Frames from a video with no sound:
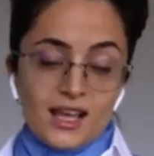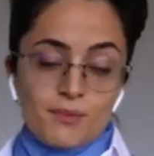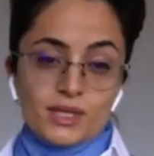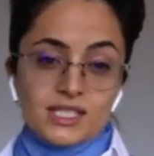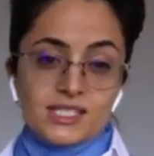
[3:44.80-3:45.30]

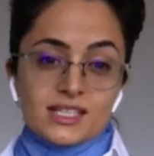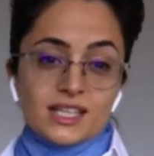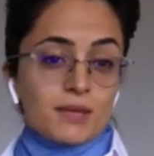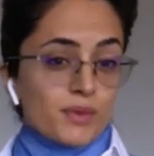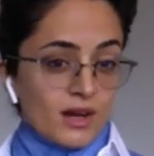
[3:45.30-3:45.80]
But uh,
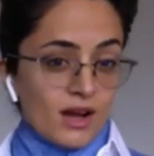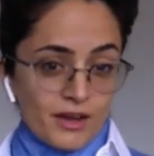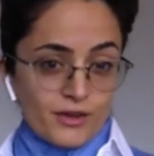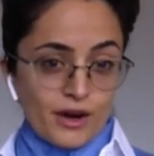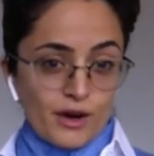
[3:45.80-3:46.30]
keep an eye
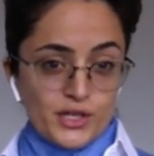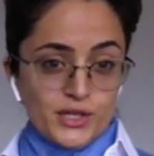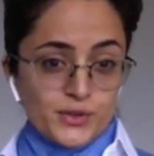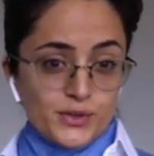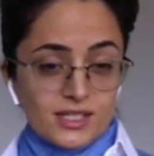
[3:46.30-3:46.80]
on our
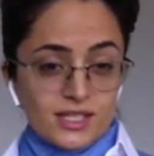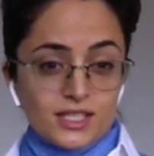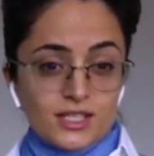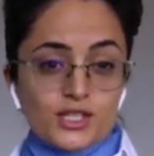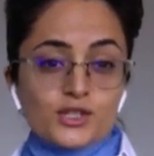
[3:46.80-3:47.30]
news.
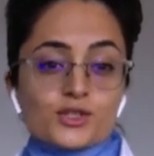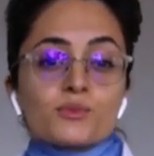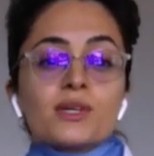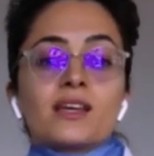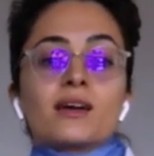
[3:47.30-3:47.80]
It should
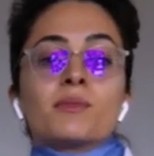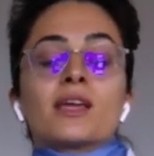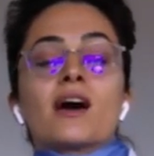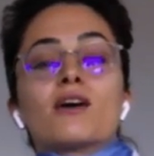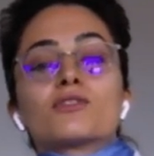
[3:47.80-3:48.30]
be coming
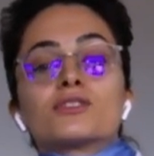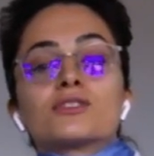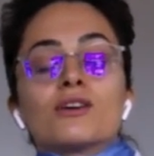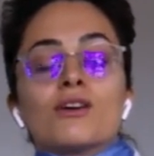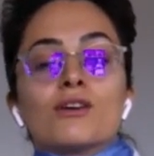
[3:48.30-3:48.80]
out
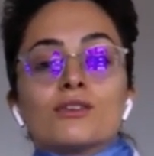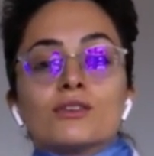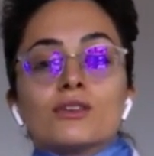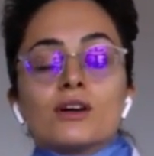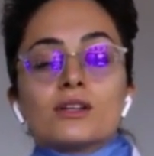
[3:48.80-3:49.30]

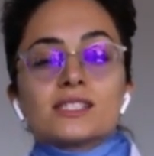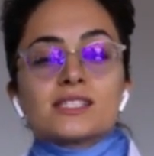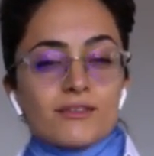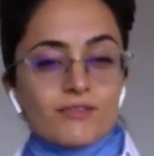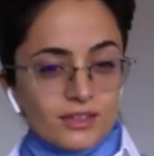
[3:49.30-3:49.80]
on uh,
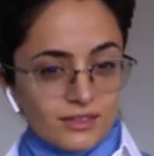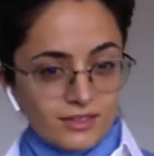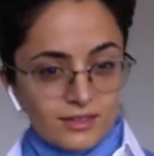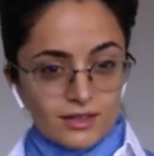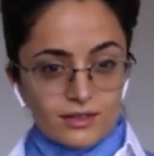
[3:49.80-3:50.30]
seventh
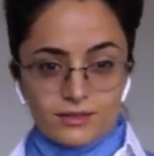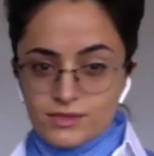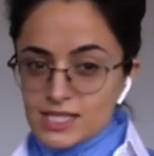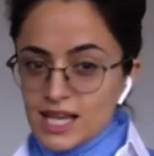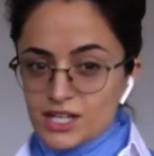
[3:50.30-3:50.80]
uh,
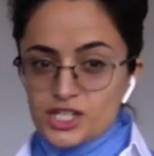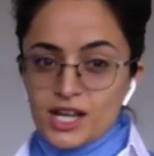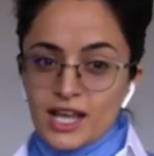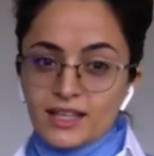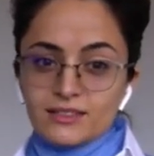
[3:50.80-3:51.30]
slash
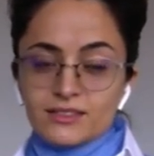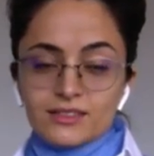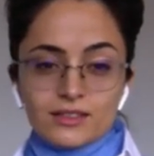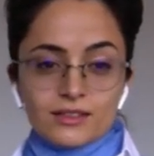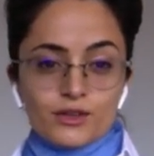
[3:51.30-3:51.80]
eighth
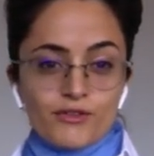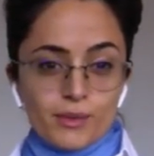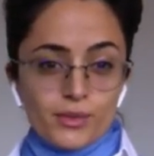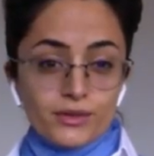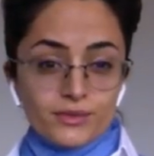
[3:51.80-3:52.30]
uh,
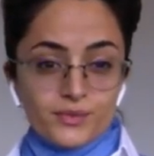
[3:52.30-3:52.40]
November.